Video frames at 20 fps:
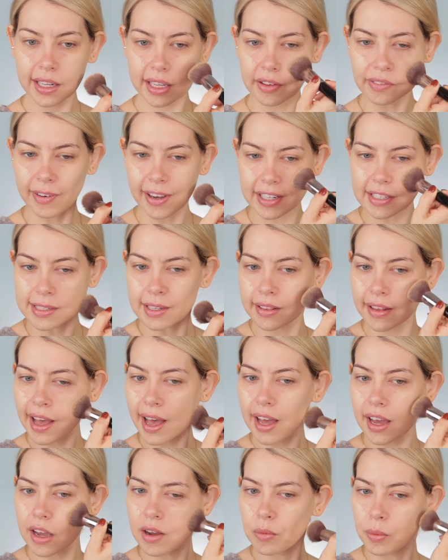If I did
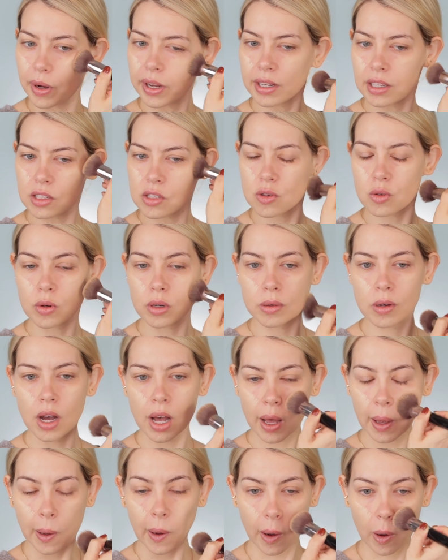that and went into
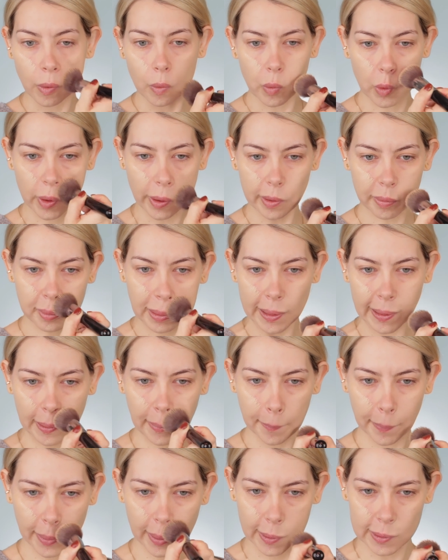a work
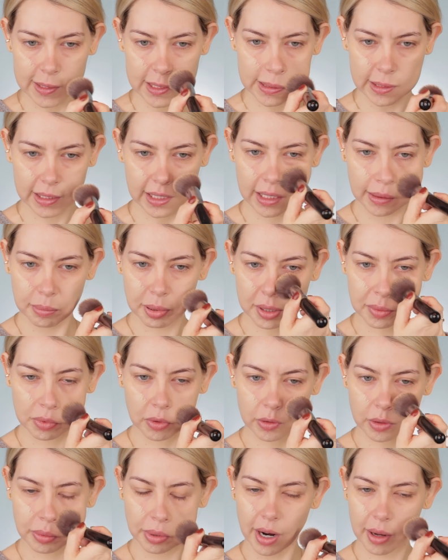meeting personally,
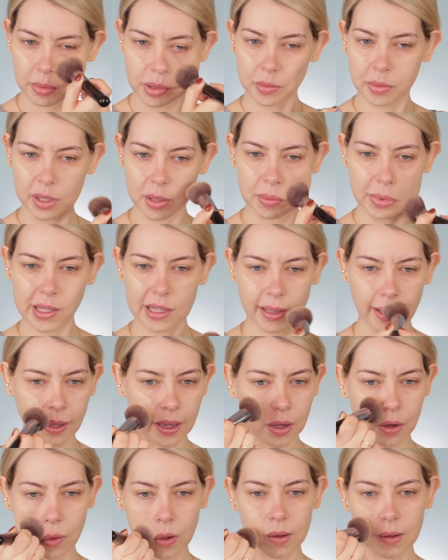people would probably be
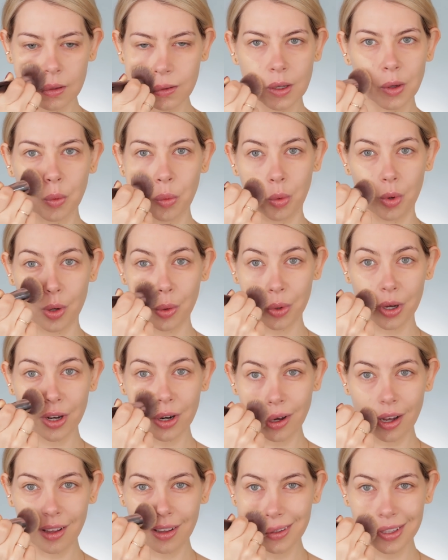like, whoa
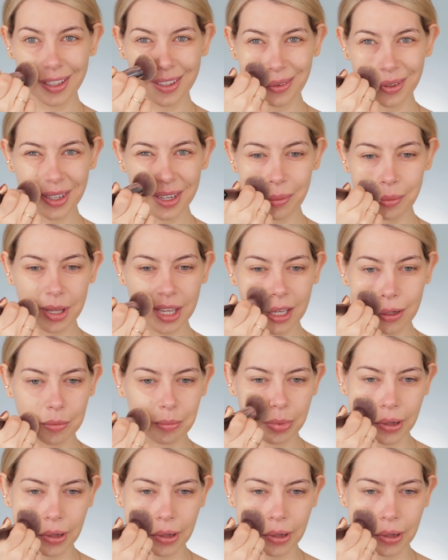girl, you know what I mean?